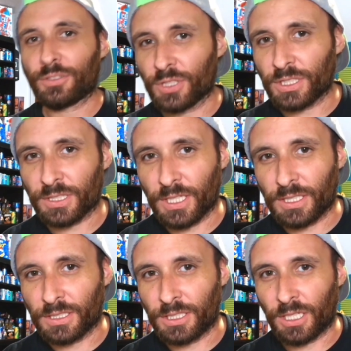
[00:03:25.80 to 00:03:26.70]
So this,
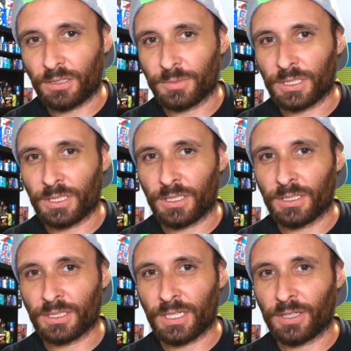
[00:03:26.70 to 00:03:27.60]
ladies and gentlemen,
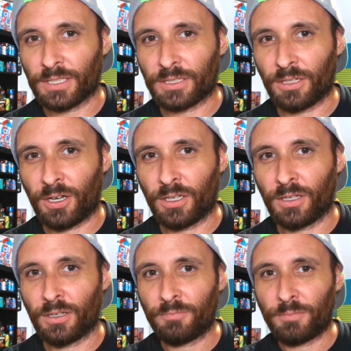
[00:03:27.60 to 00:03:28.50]
is a lesson
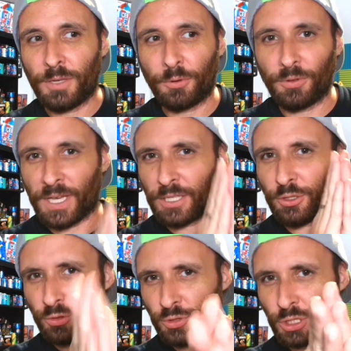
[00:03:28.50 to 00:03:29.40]
on people that
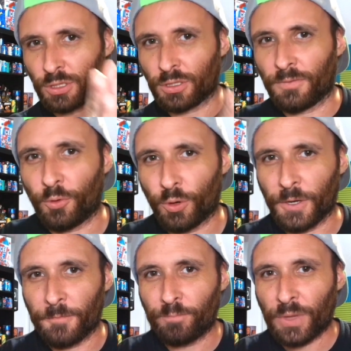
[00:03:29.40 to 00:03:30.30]
you should
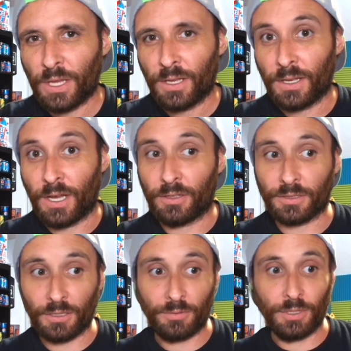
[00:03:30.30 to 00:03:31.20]
avoid. Now
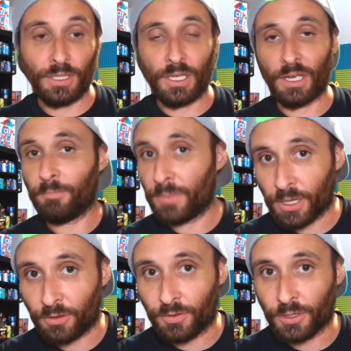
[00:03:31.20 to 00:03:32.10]
there's going to be a
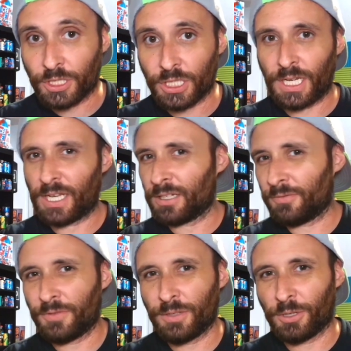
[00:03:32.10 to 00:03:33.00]
male version and
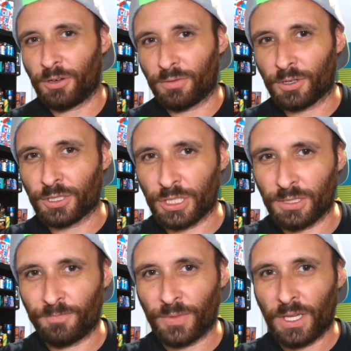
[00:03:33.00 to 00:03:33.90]
a female
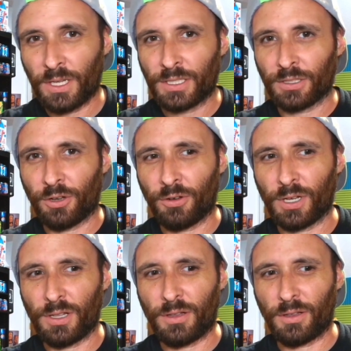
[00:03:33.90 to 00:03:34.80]
version.
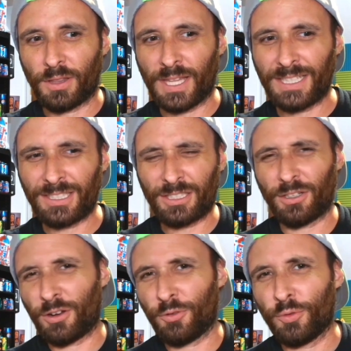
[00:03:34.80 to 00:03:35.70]
So let's
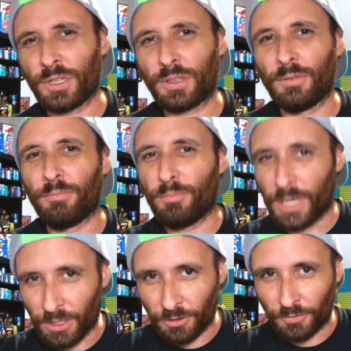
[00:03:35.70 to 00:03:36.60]
start with the
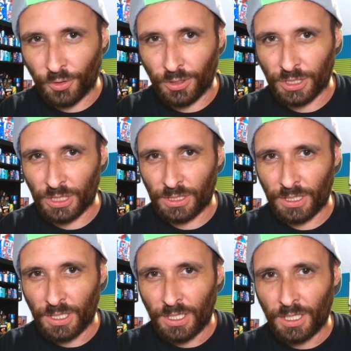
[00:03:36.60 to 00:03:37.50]
male version.